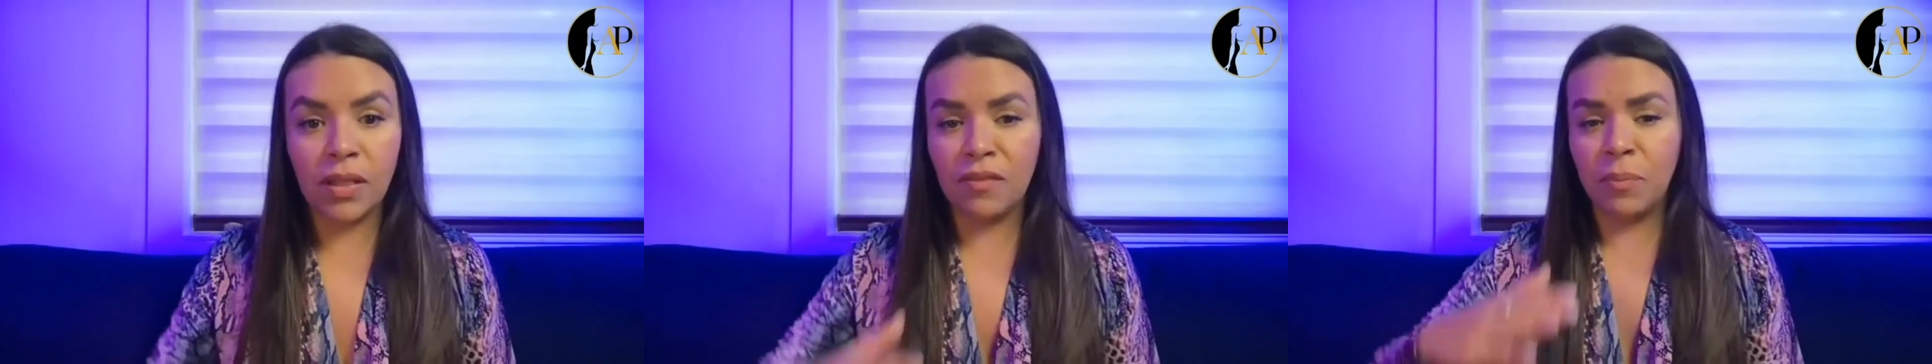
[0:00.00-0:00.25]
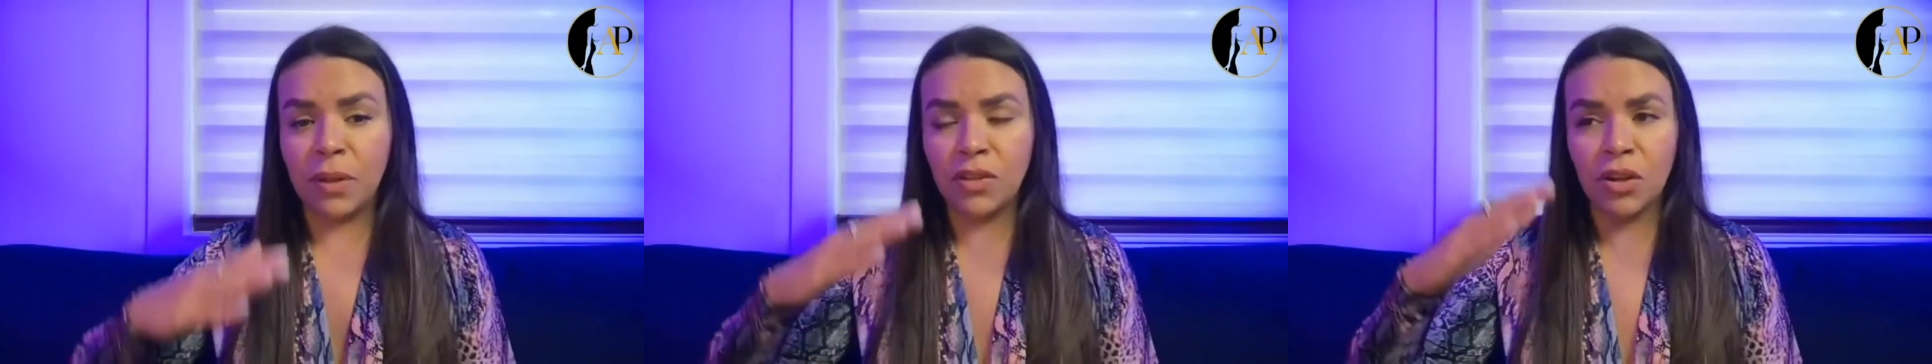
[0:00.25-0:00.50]

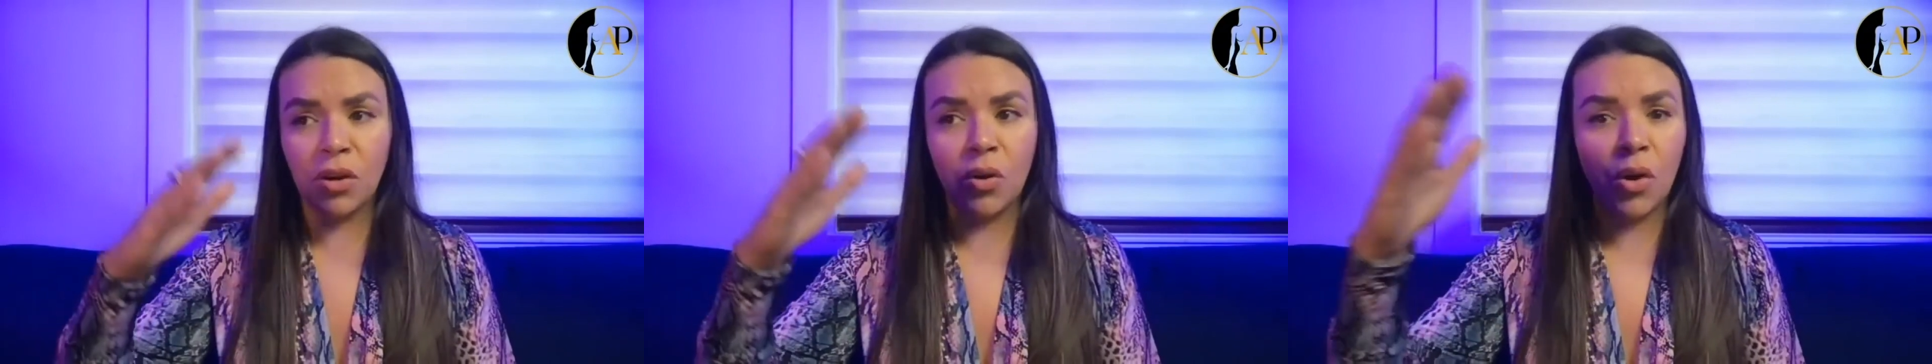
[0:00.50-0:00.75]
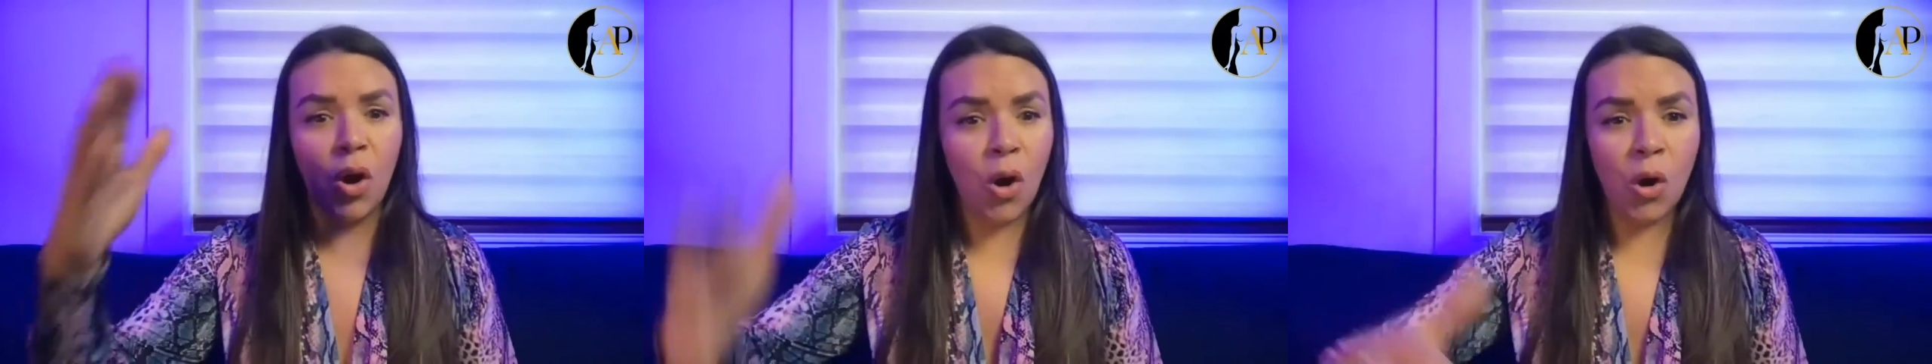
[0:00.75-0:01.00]
They've built their
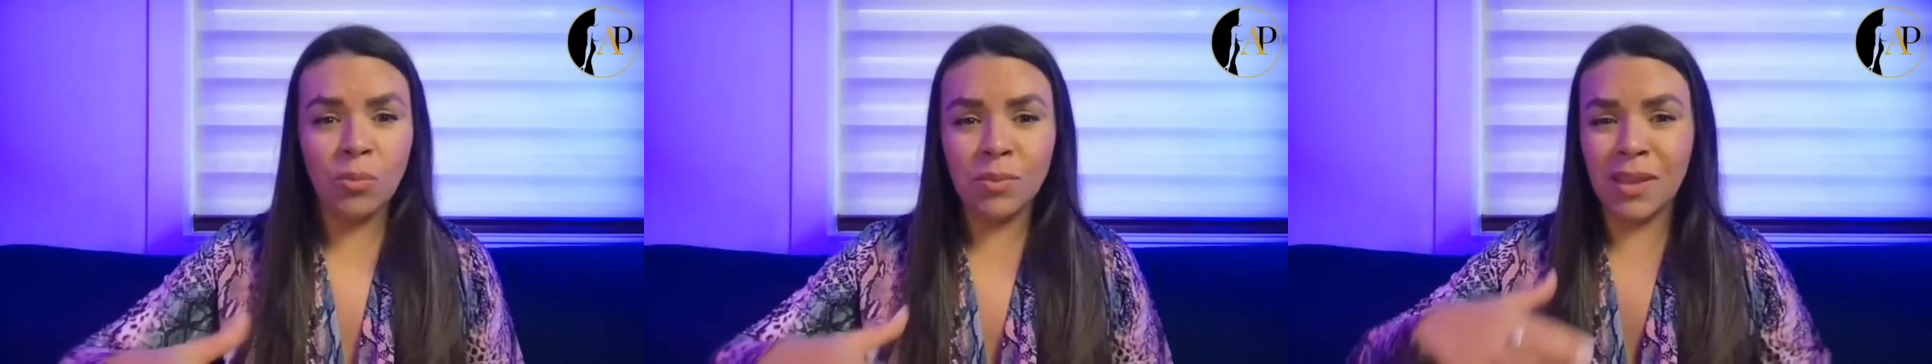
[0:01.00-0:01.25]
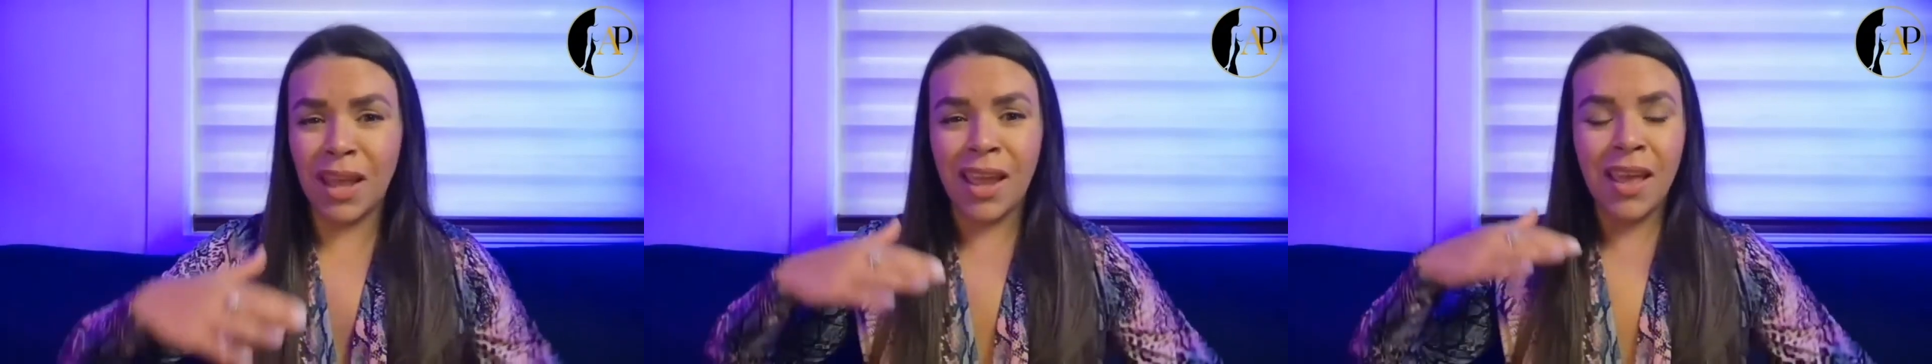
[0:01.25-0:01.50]
own
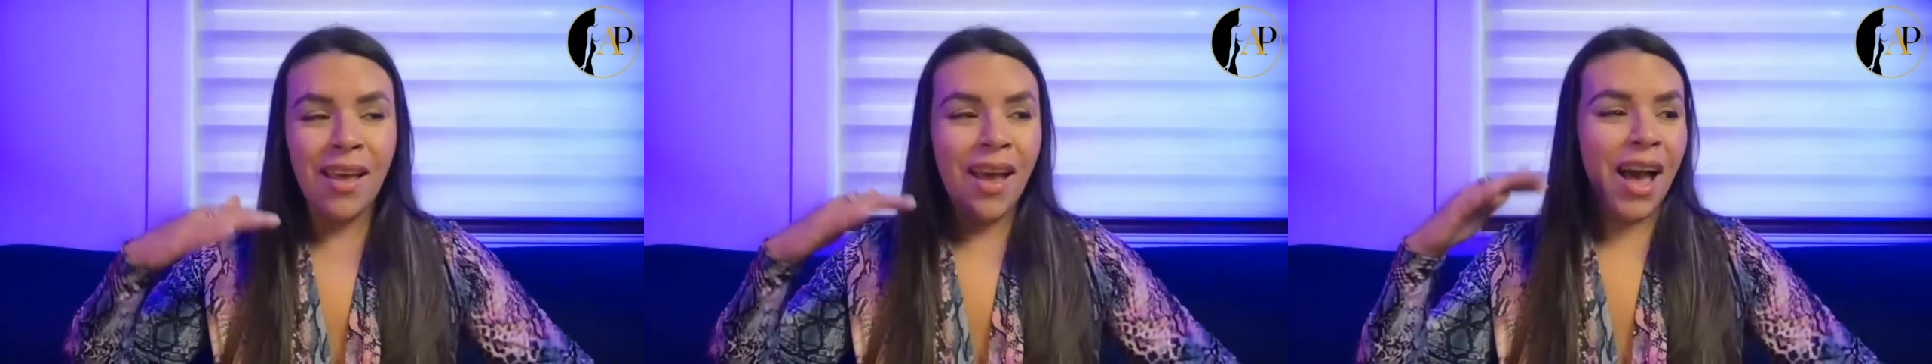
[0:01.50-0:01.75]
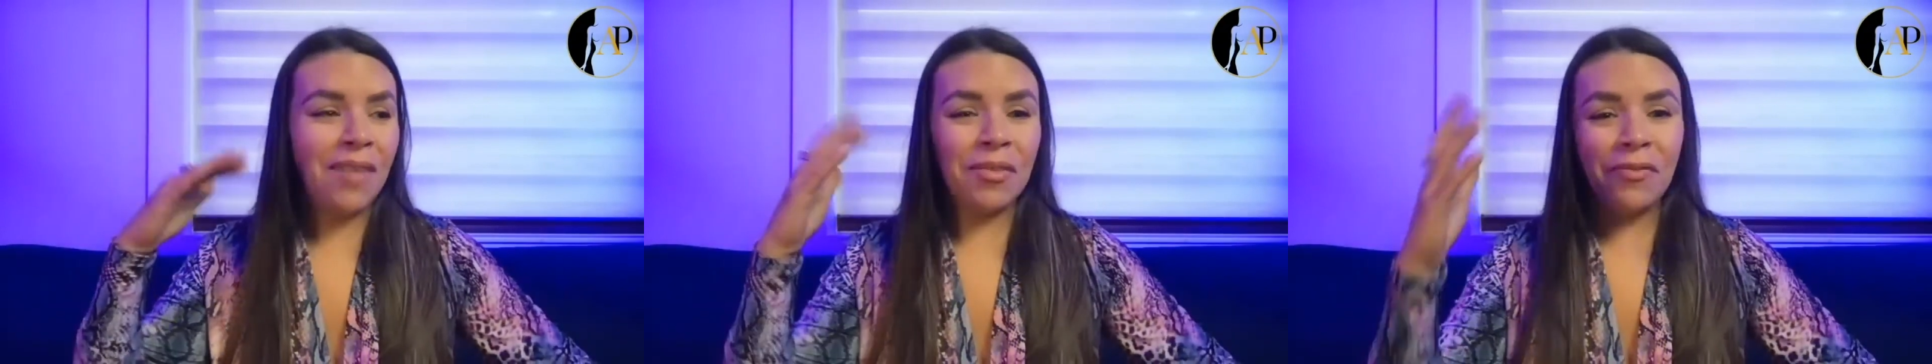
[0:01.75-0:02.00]
homes, they
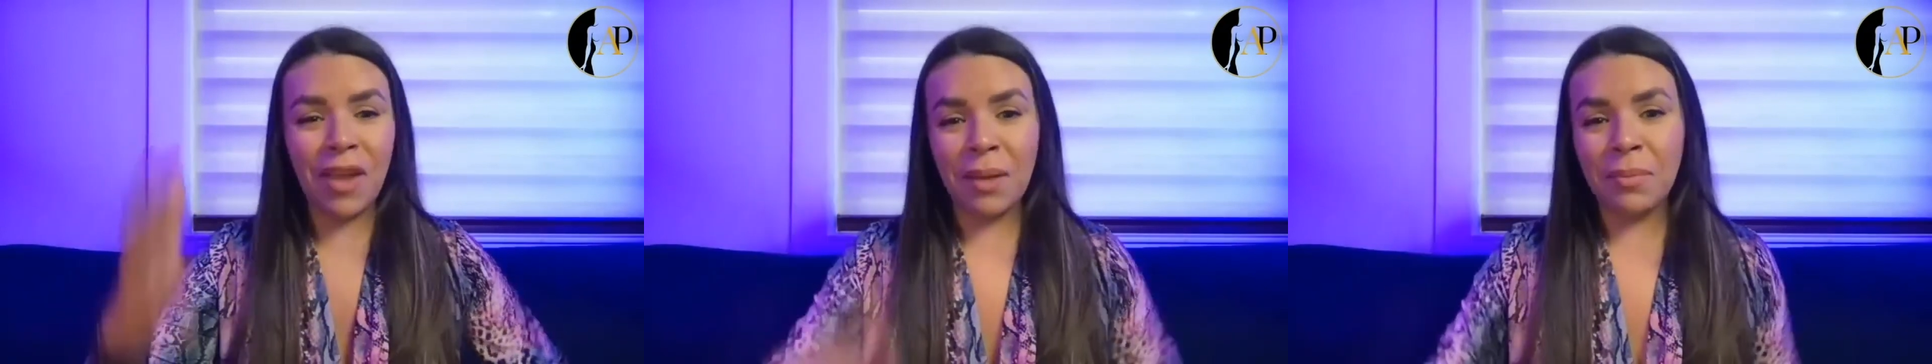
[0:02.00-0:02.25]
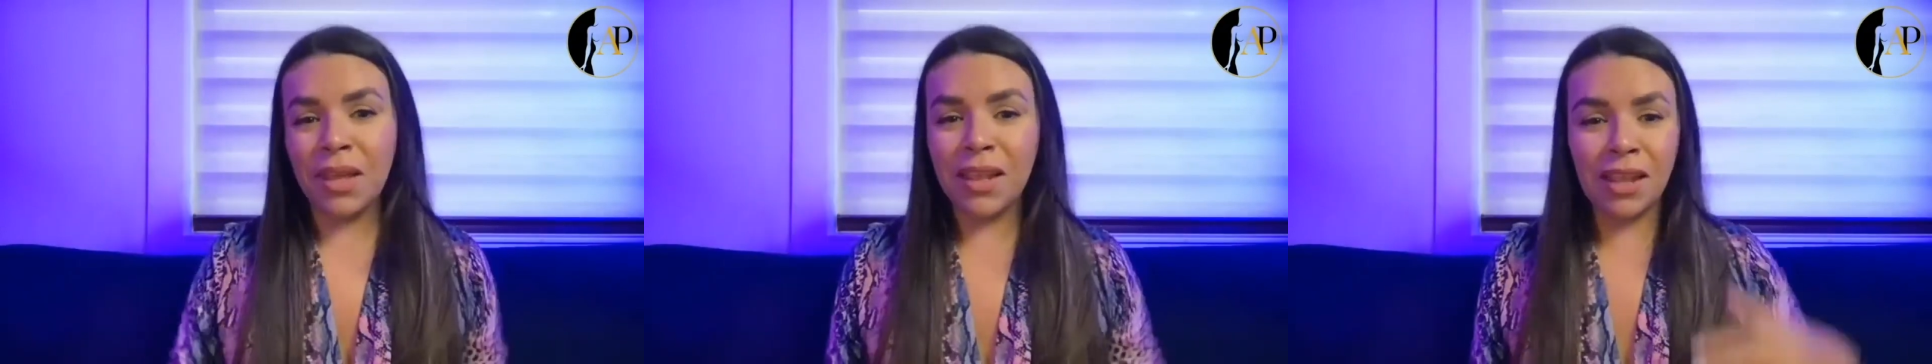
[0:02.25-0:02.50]
have a family,